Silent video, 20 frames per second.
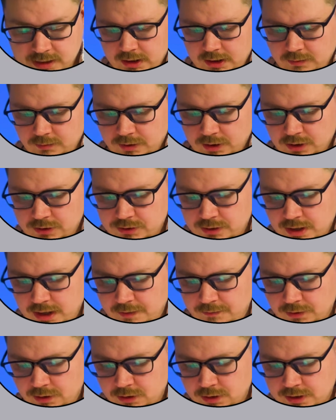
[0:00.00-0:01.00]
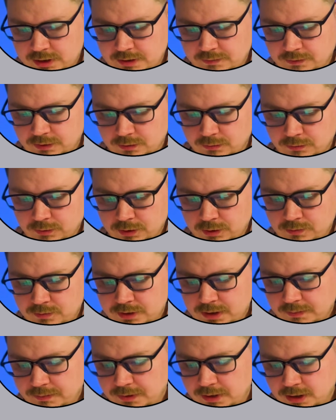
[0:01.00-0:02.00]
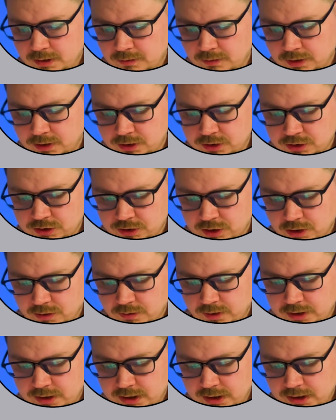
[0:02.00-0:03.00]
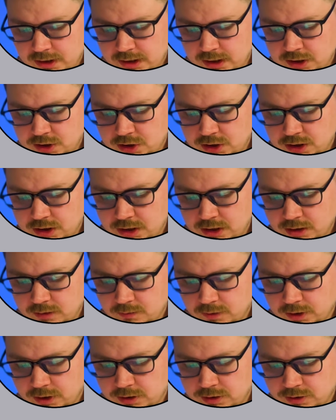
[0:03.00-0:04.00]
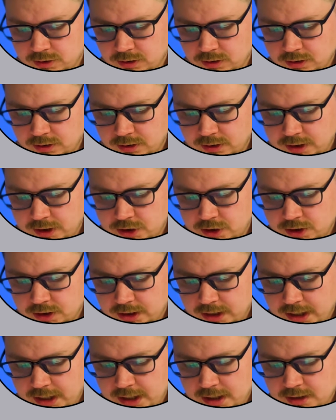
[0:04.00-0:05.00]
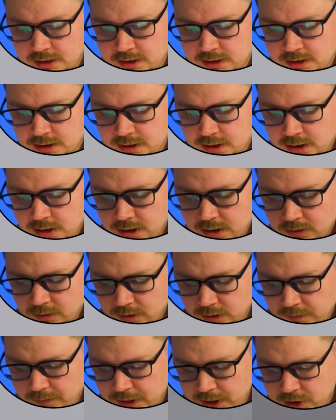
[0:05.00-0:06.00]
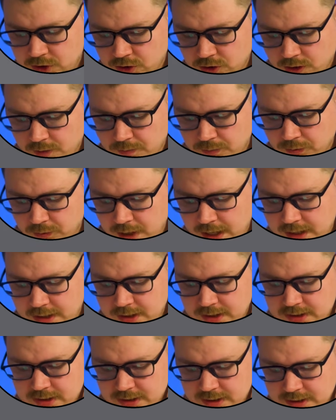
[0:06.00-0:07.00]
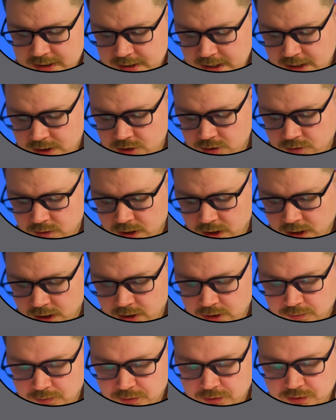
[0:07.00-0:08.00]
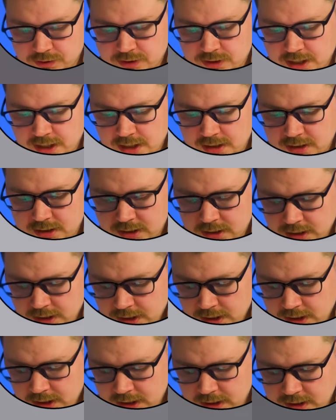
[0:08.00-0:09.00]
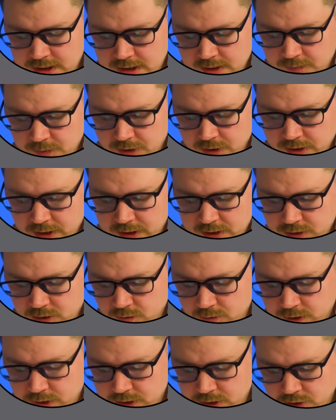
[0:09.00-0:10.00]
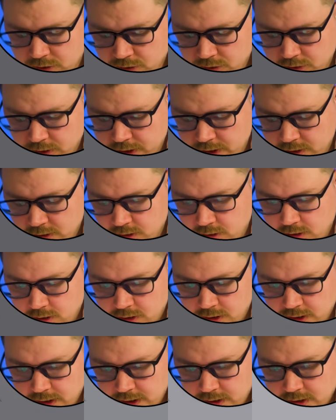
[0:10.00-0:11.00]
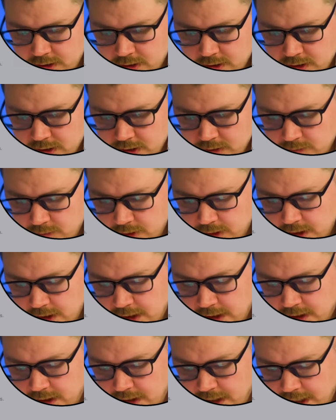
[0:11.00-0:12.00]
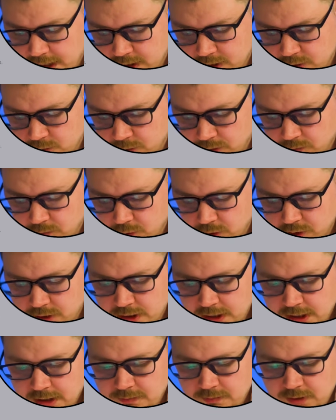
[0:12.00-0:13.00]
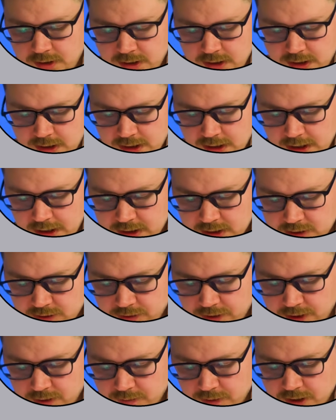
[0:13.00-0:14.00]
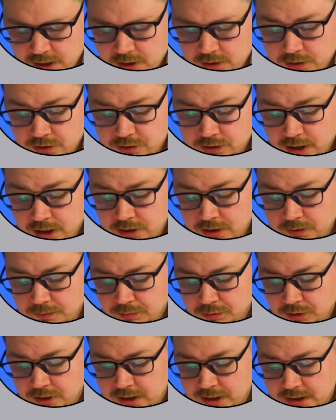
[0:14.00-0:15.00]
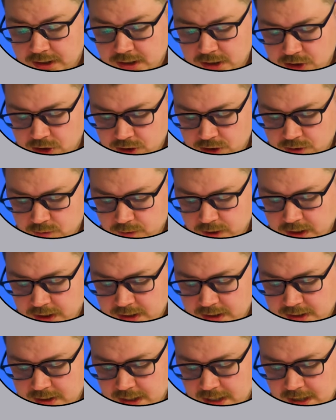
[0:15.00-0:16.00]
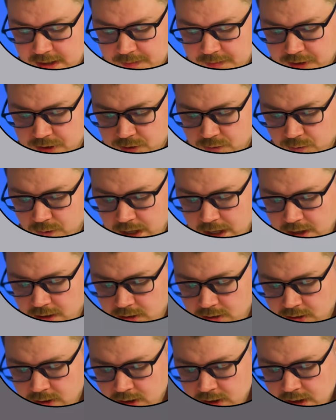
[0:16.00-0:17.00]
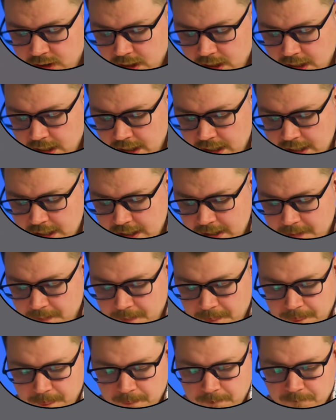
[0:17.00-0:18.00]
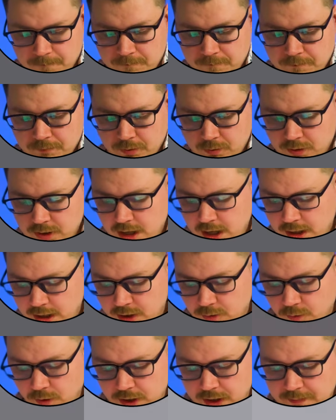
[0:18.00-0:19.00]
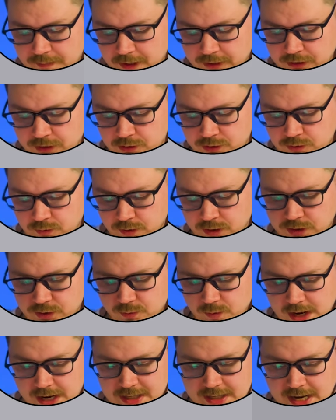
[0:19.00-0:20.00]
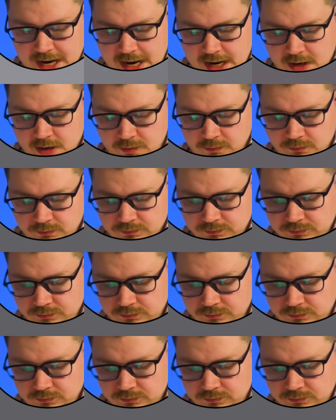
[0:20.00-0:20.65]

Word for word: And then we also have all our different rooms up here. We're going to just go into kitchen here, and we're going to turn on our kitchen cans. We're going to make sure our brightness is set to one hundred percent, and dimmer is going to turn it on. We're going to hit next one more time. And so here we go. There's other preconditions we can set up as well. Um, but we're not going to worry about those ones right now.